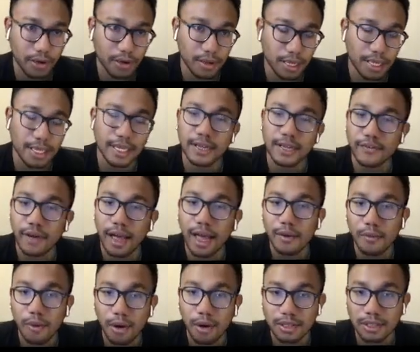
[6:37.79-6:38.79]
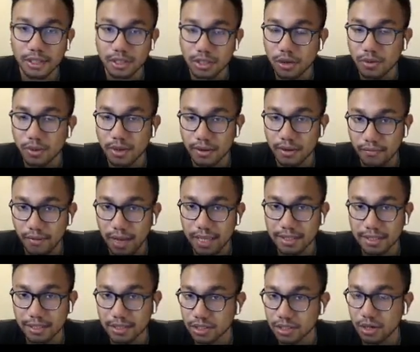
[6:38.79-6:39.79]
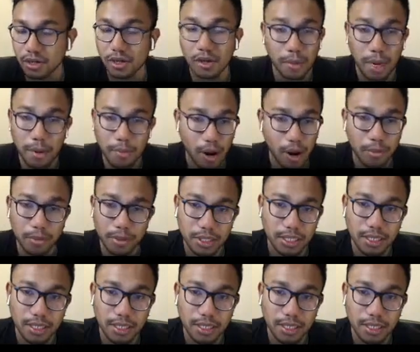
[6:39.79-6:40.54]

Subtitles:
If I wanted to go and invest in a startup, I probably